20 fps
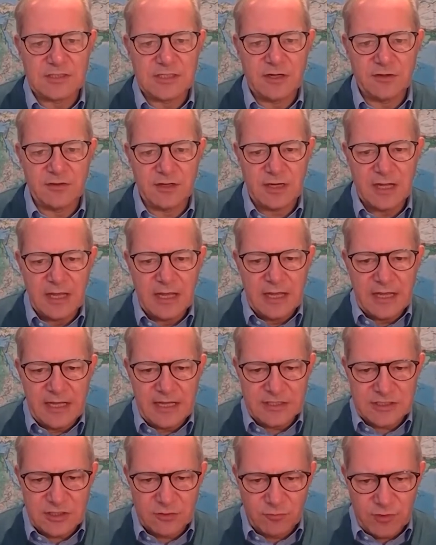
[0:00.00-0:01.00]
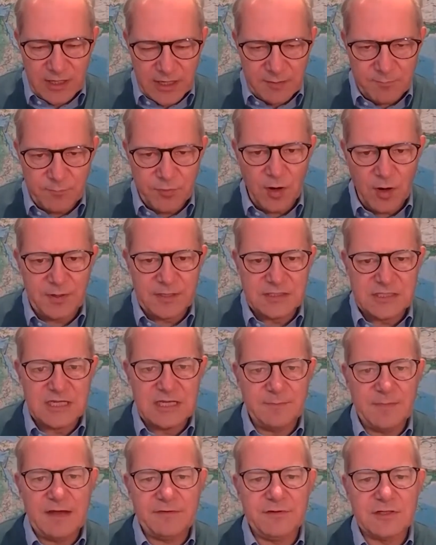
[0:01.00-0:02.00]
so that it's a really proper
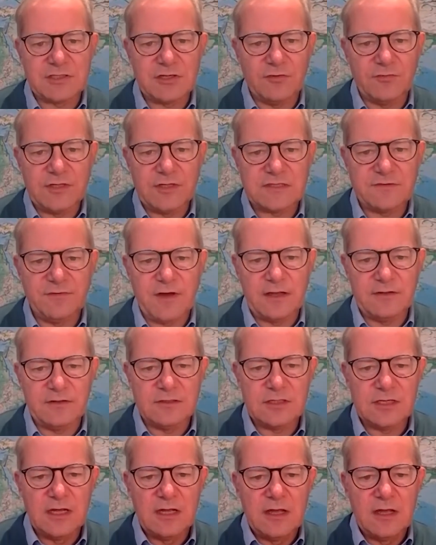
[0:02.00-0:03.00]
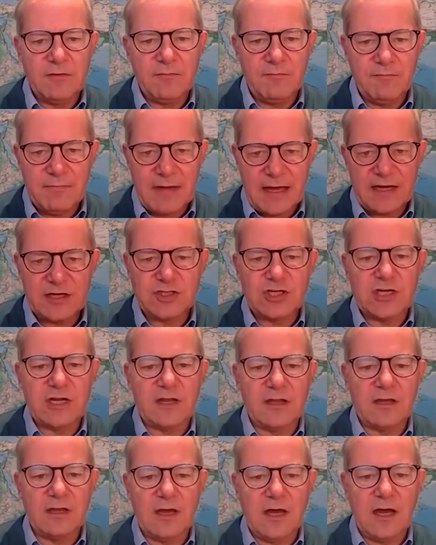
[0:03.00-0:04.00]
team effort on this fund,
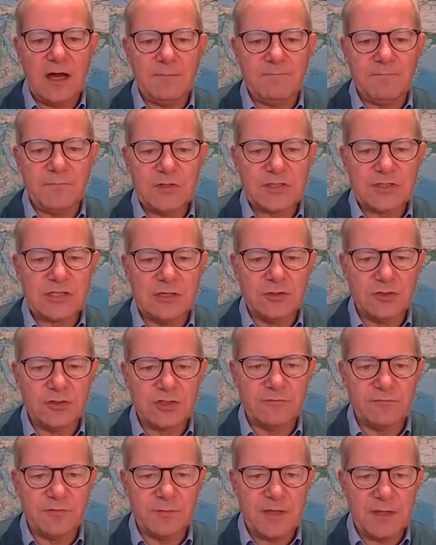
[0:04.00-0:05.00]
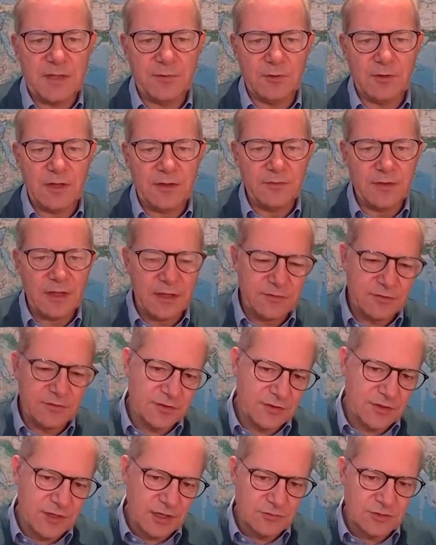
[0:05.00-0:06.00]
managing the solution for people. And
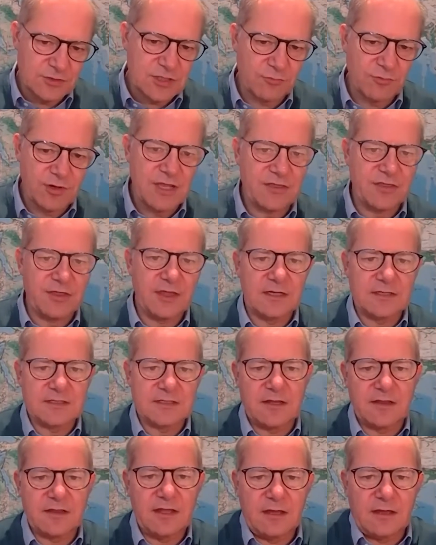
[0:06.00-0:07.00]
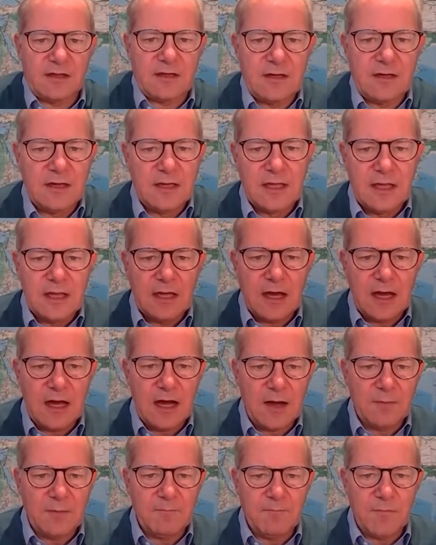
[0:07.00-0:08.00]
those three things, I think,
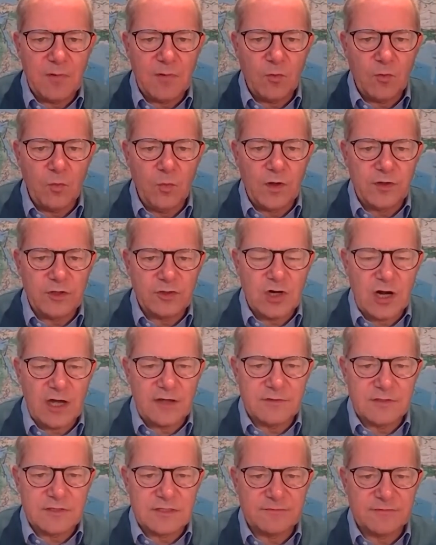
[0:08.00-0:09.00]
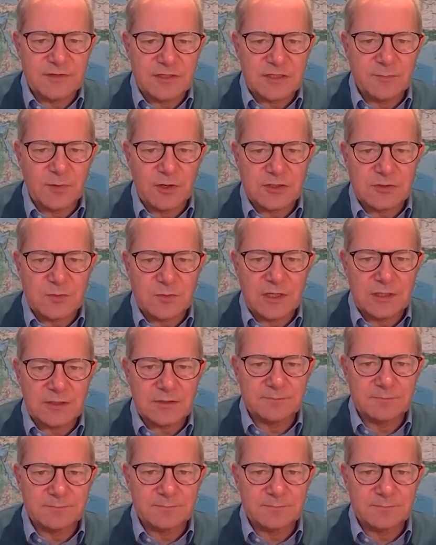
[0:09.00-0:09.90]
were the drivers for Tomorrow's World.